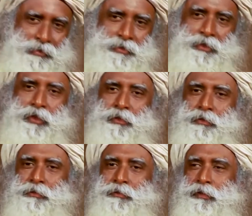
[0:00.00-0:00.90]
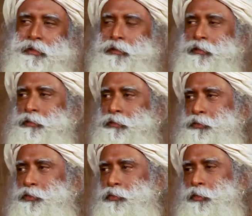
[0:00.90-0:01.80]
So,
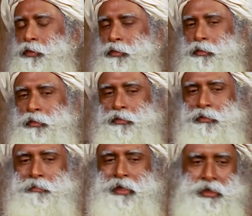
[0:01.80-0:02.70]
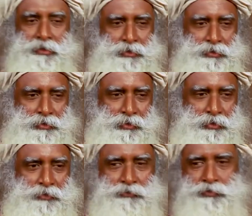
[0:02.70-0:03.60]
you want to go into the past
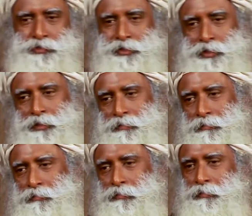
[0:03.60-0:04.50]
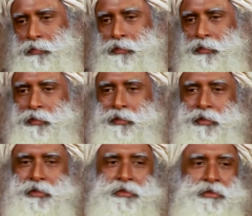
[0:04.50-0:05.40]
or the future.
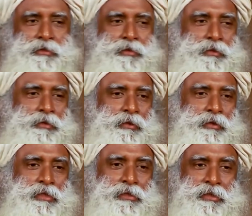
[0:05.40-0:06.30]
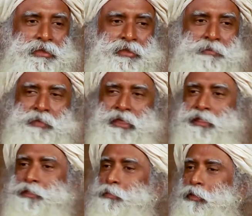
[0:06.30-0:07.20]
Isn't this the
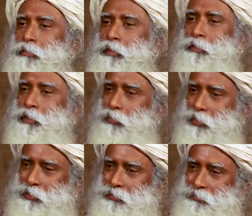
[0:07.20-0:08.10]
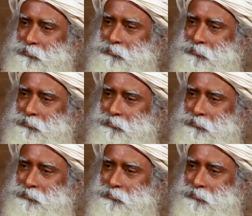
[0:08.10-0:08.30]
biggest problem in the world?